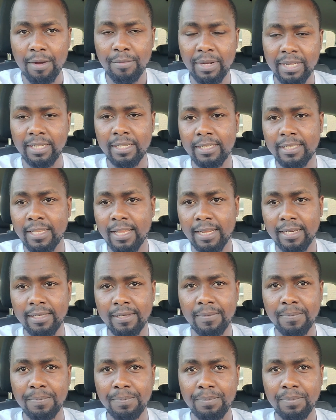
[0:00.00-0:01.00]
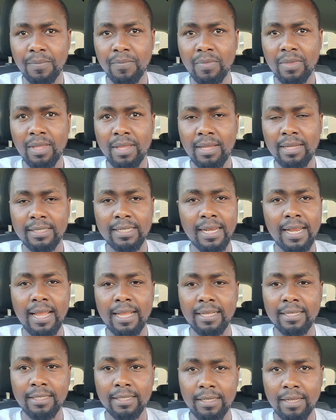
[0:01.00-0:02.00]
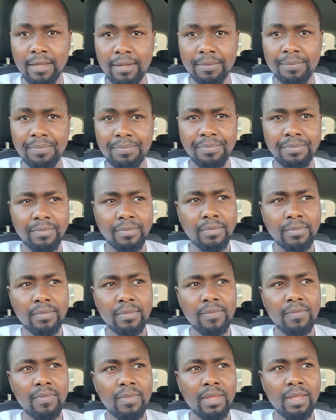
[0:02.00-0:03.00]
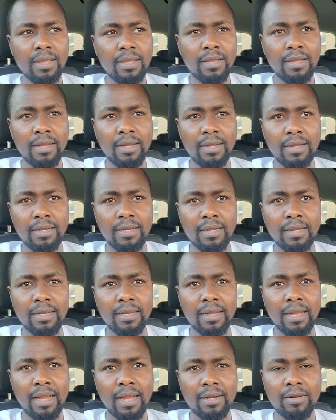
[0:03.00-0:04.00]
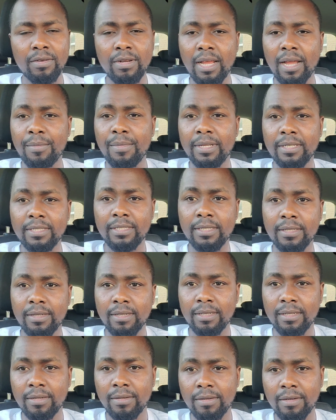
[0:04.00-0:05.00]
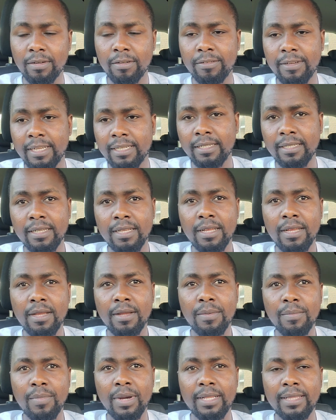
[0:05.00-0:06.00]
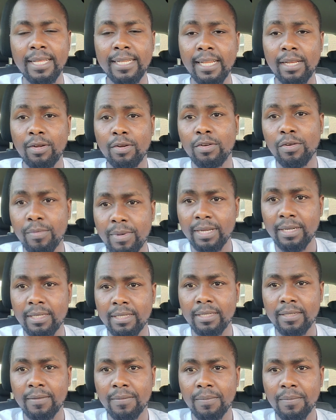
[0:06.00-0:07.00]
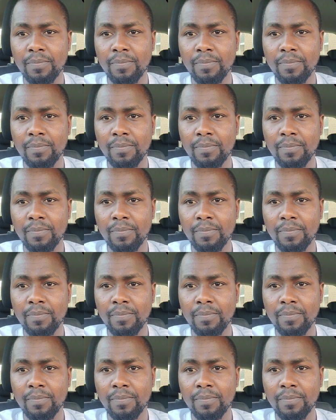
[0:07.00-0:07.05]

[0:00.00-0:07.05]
How much is that? It's like I don't know how much of it, but that's a lot of money.